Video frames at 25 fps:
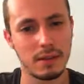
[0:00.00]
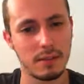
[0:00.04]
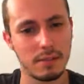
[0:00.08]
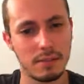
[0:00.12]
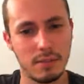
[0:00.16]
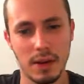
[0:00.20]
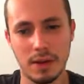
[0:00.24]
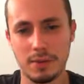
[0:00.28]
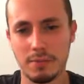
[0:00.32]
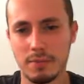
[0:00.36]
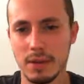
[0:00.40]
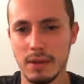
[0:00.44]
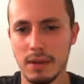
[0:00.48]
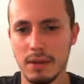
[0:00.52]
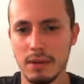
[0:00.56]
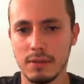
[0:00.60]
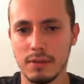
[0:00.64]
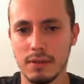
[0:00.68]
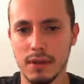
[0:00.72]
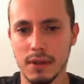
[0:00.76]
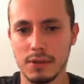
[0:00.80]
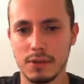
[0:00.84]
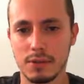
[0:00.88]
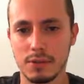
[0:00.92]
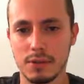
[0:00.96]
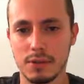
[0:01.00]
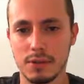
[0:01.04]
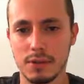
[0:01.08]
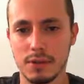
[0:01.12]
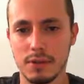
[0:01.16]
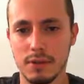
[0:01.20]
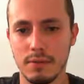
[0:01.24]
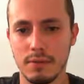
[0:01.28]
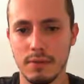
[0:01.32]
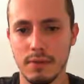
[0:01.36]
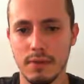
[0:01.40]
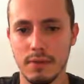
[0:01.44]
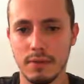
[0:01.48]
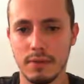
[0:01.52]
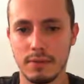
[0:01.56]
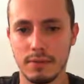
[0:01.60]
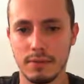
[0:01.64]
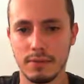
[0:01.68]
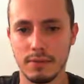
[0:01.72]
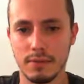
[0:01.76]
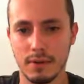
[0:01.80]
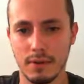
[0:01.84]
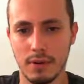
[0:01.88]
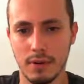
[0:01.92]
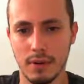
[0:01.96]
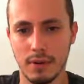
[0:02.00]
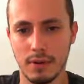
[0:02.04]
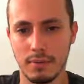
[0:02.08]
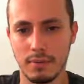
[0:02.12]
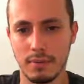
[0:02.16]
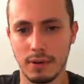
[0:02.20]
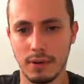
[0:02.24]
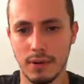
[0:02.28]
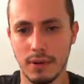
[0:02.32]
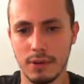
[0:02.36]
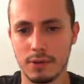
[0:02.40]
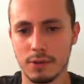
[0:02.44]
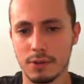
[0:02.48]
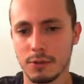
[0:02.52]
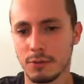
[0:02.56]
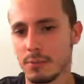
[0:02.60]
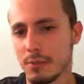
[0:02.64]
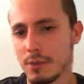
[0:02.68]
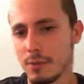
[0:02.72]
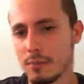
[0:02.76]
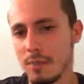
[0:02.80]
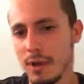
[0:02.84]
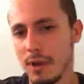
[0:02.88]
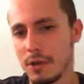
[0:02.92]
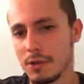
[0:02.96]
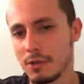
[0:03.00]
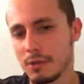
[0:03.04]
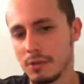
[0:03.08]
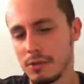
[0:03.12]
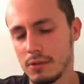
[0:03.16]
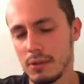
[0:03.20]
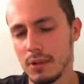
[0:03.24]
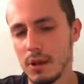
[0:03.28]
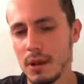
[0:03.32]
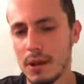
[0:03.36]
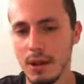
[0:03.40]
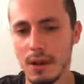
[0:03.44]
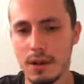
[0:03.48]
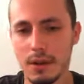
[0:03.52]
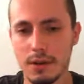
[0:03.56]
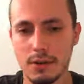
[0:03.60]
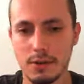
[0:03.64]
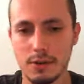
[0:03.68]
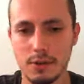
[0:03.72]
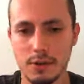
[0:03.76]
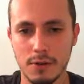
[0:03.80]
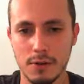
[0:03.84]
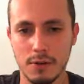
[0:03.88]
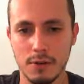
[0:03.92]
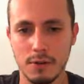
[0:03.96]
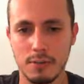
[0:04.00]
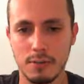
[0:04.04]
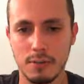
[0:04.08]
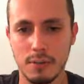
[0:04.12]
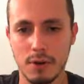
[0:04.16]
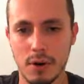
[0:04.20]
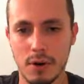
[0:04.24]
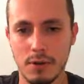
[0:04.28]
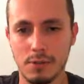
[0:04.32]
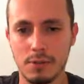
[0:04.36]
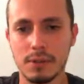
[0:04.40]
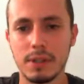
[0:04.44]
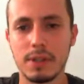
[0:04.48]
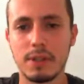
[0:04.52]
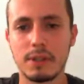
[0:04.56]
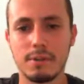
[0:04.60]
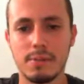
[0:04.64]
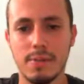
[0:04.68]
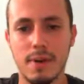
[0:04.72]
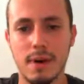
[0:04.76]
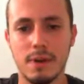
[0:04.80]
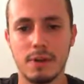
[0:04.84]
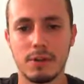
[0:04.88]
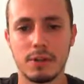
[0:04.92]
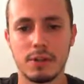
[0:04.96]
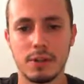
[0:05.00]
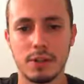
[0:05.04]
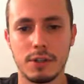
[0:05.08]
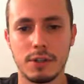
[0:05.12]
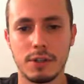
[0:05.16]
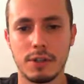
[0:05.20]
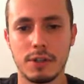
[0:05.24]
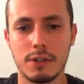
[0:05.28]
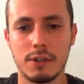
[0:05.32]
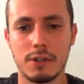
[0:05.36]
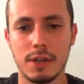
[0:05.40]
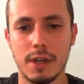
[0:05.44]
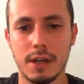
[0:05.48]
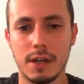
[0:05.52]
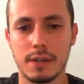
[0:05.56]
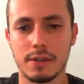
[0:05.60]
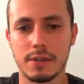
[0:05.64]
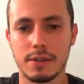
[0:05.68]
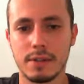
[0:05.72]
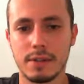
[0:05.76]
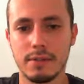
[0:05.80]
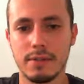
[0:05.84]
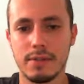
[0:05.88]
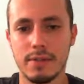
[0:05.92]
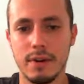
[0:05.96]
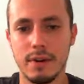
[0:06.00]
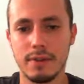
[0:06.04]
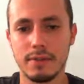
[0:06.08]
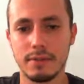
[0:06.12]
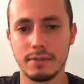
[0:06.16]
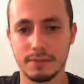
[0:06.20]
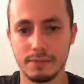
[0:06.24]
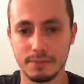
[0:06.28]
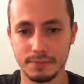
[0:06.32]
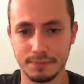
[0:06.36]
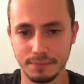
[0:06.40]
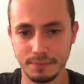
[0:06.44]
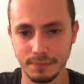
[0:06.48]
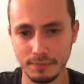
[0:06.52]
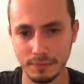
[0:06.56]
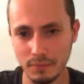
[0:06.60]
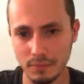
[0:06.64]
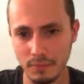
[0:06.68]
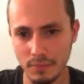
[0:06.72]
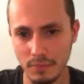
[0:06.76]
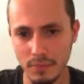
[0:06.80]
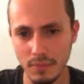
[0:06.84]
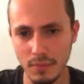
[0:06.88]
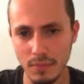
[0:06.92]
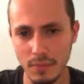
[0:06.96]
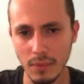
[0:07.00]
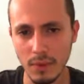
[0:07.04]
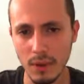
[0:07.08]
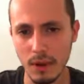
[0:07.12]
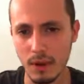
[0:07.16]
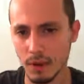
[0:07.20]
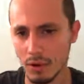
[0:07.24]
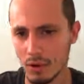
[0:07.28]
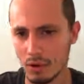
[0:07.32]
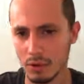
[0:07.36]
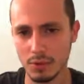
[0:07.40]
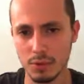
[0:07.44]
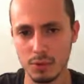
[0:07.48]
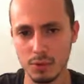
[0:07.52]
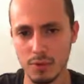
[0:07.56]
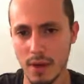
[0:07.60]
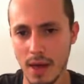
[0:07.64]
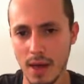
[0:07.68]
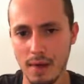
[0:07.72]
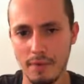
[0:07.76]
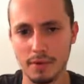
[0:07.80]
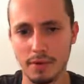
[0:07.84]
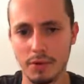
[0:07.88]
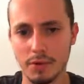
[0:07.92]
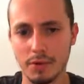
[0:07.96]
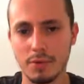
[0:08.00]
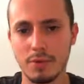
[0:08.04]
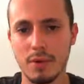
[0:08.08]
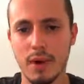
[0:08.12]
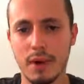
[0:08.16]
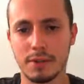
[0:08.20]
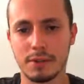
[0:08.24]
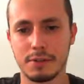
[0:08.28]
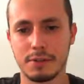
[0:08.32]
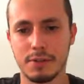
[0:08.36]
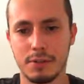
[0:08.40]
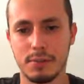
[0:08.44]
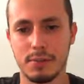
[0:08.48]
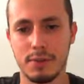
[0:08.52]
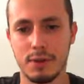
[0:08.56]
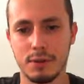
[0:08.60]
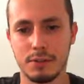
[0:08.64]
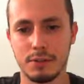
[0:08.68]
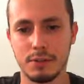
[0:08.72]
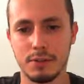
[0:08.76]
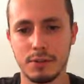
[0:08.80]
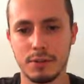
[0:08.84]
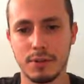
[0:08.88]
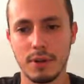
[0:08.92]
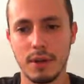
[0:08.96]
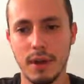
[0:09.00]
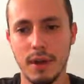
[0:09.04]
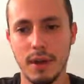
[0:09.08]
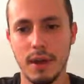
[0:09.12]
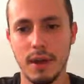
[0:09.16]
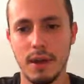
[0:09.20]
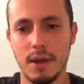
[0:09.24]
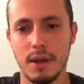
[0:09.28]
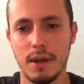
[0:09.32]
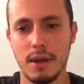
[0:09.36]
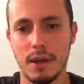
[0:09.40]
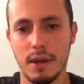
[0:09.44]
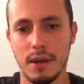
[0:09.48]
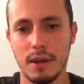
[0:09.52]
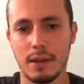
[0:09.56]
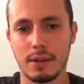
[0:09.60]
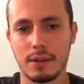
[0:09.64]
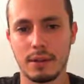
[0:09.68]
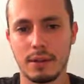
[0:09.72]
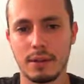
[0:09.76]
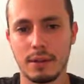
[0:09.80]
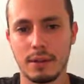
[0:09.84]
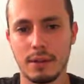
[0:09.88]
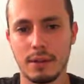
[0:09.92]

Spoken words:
might be dangerous in the view of potential perpetual, so probably it's better just to take on c5, also having two extra pawns, and